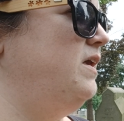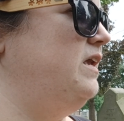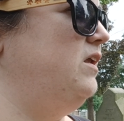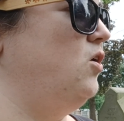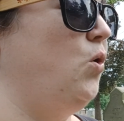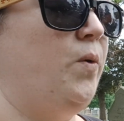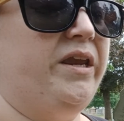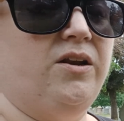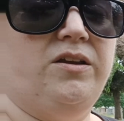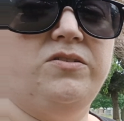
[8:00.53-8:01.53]
in
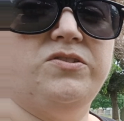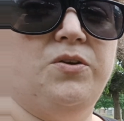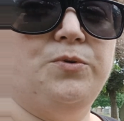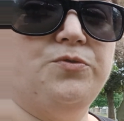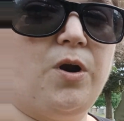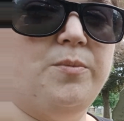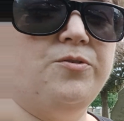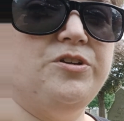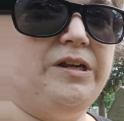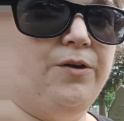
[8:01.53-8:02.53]
Awakenings with
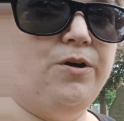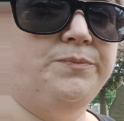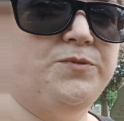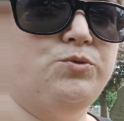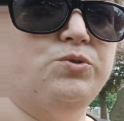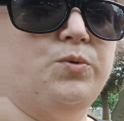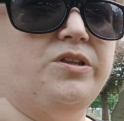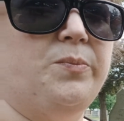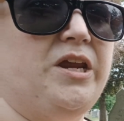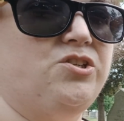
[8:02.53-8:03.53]
Robert De Niro. She was one of
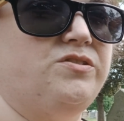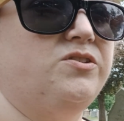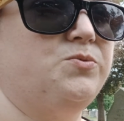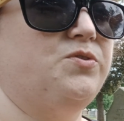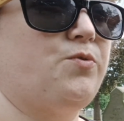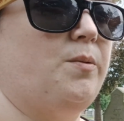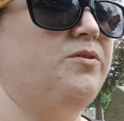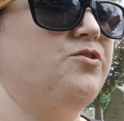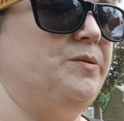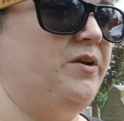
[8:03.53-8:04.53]
the patients with
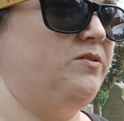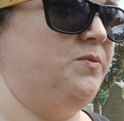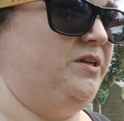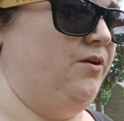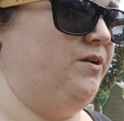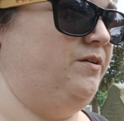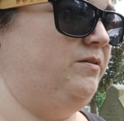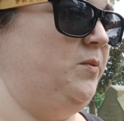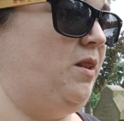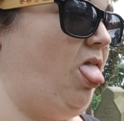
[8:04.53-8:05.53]
Robert De
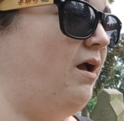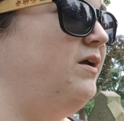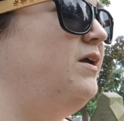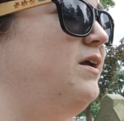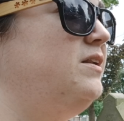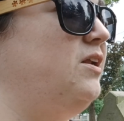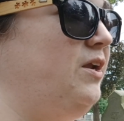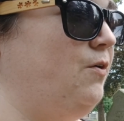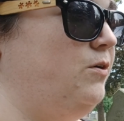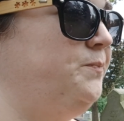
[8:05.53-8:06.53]

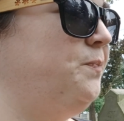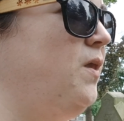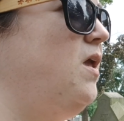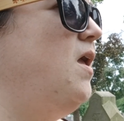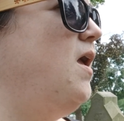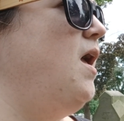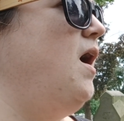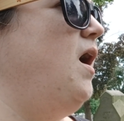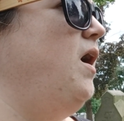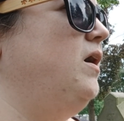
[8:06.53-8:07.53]
Niro.
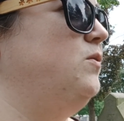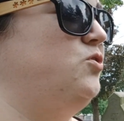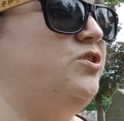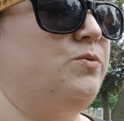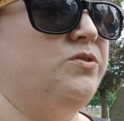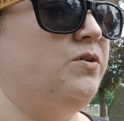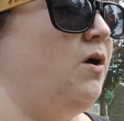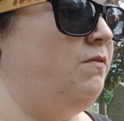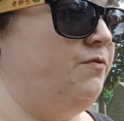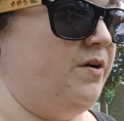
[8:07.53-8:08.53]
She was
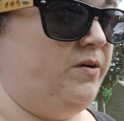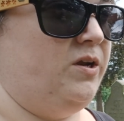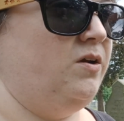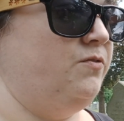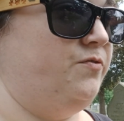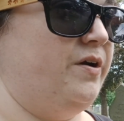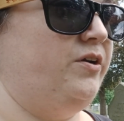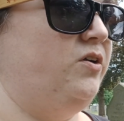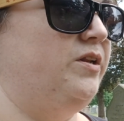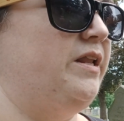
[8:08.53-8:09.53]
very, very
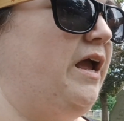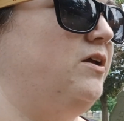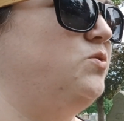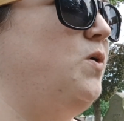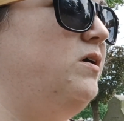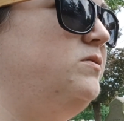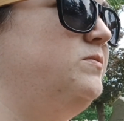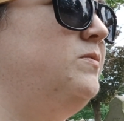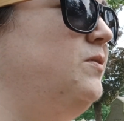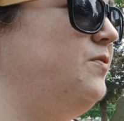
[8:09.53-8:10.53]
good in that as well.
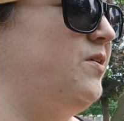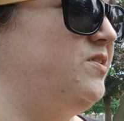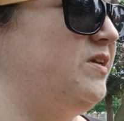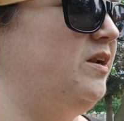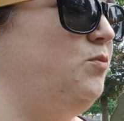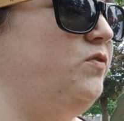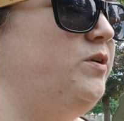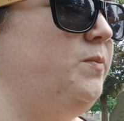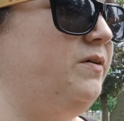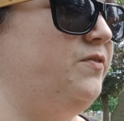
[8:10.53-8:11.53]
Very sad movie,
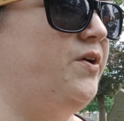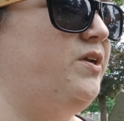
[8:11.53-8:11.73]
but very